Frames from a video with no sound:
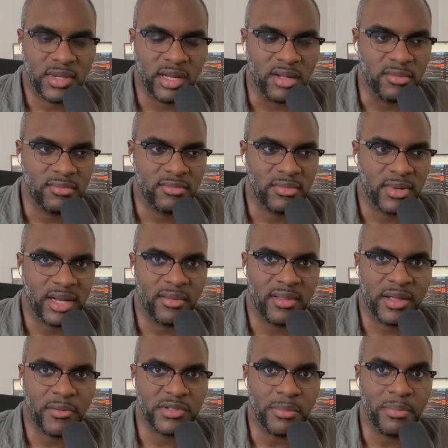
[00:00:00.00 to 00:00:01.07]
you know, I didn't
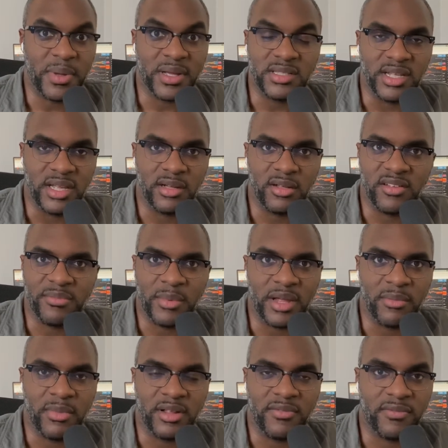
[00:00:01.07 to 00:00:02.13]
think it was a big deal if
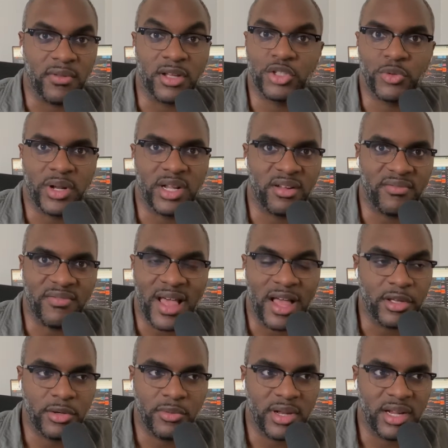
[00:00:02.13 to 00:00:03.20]
my money fluctuated in
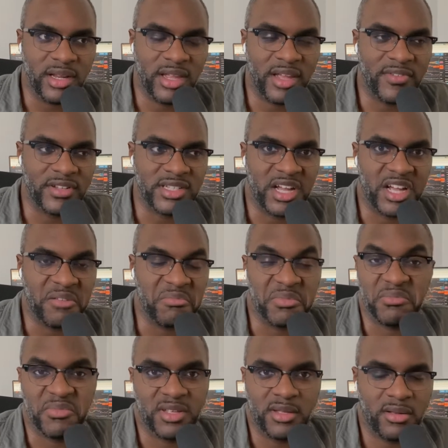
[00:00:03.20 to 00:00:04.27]
value in any given
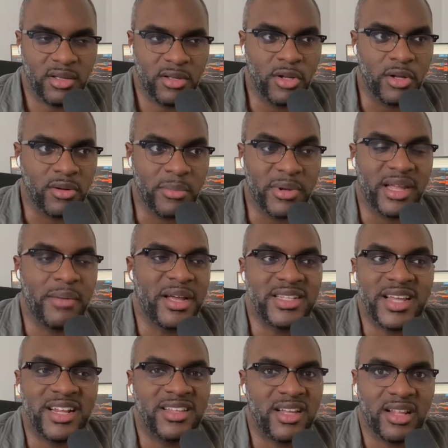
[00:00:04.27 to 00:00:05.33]
time. You know, in my
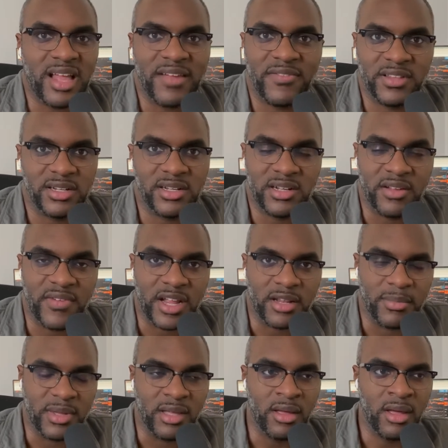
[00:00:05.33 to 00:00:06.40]
day-to-day life, it didn't
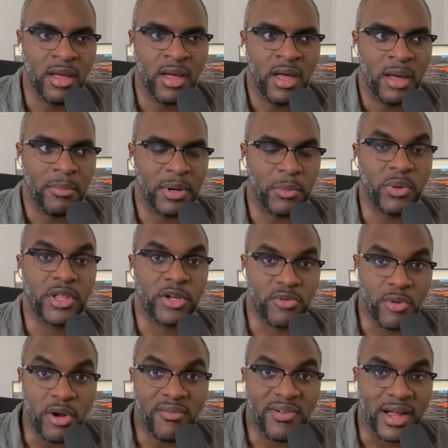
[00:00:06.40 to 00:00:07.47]
affect me. But with the
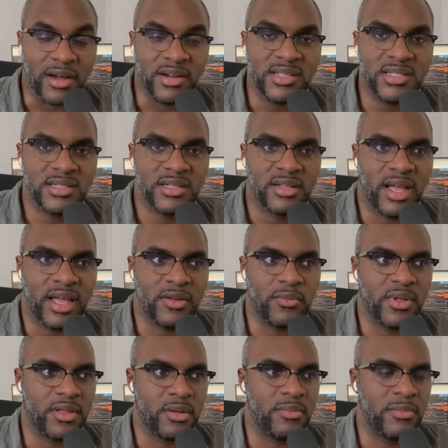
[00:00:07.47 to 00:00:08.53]
coronavirus and
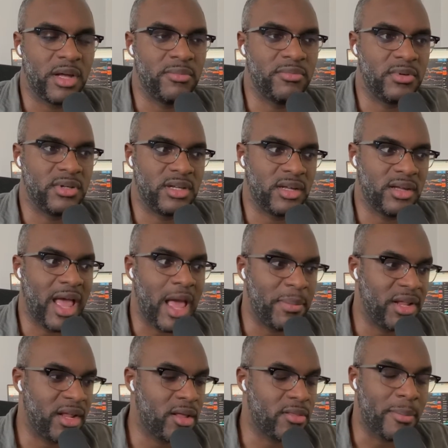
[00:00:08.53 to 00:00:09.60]
with a
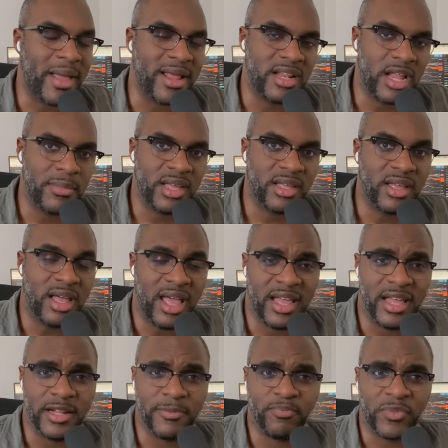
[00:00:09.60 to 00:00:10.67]
happening and the pandemic
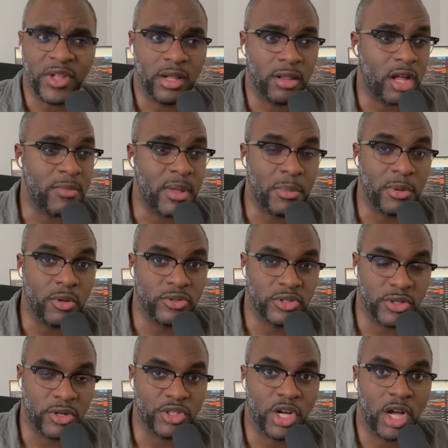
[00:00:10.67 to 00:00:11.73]
and a lot of people
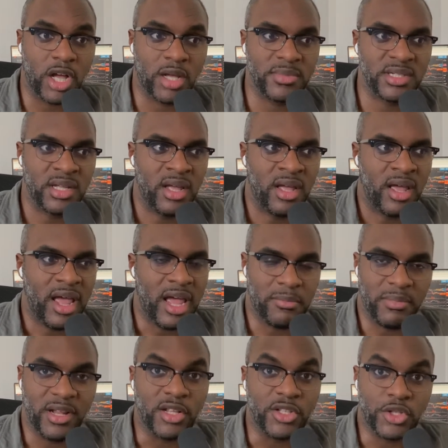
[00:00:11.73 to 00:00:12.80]
losing their jobs
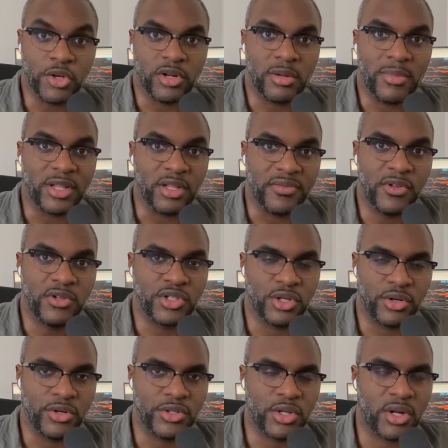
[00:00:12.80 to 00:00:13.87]
and being uncertain about the
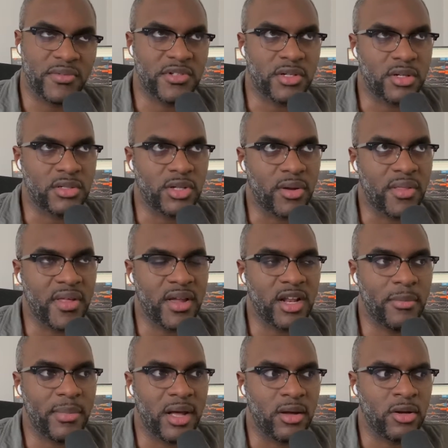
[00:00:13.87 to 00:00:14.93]
future, you sort of start
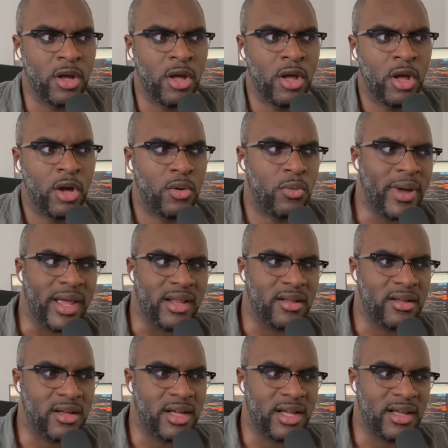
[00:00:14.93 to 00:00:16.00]
thinking about,
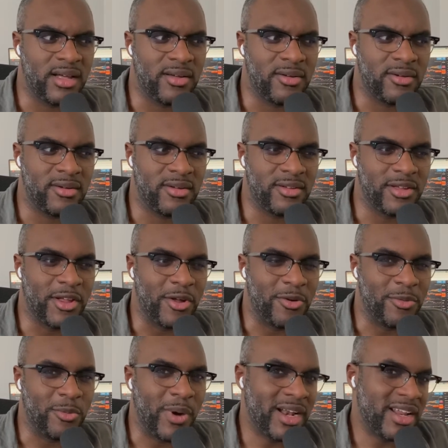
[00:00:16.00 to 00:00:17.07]
wait, you
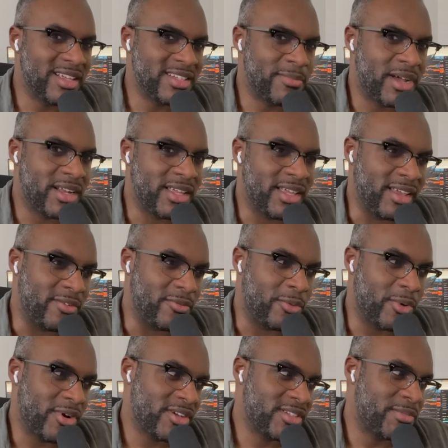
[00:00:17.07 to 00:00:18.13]
know, what is money and
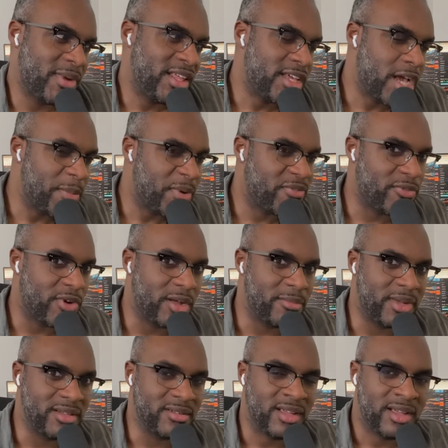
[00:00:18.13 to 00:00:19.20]
where is money coming
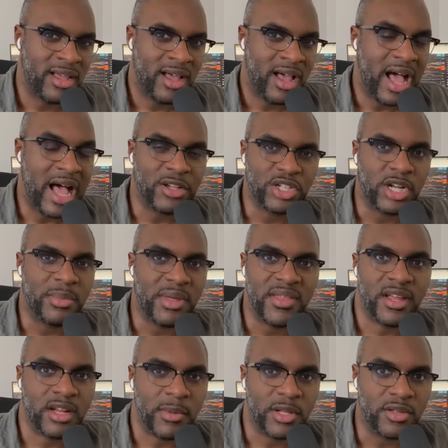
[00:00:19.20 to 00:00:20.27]
from and how should I be
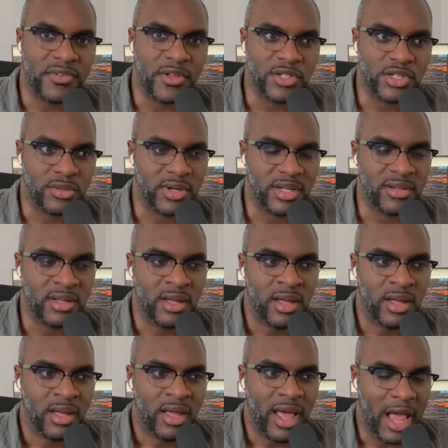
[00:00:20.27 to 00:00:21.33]
thinking about the future?
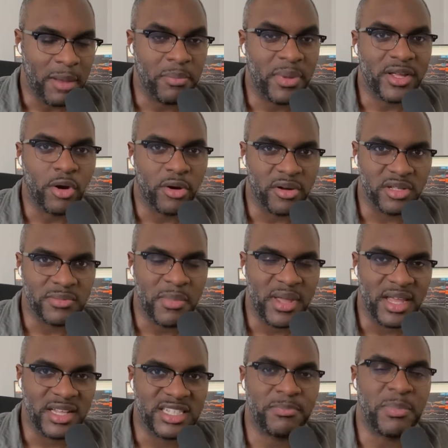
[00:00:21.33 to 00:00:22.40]
And Bitcoin is
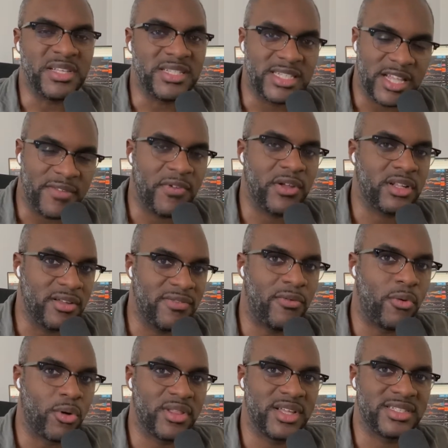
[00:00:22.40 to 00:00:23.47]
made specifically
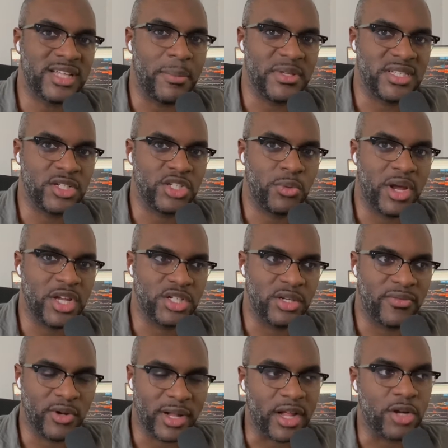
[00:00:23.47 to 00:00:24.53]
for this type of
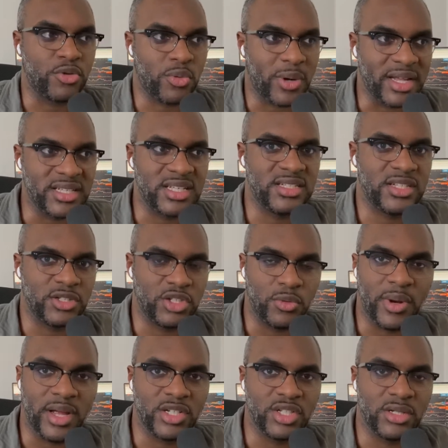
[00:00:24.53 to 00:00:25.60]
situation, for like a crisis
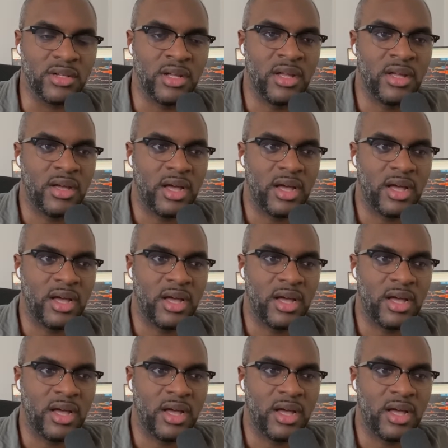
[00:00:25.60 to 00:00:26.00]
situation,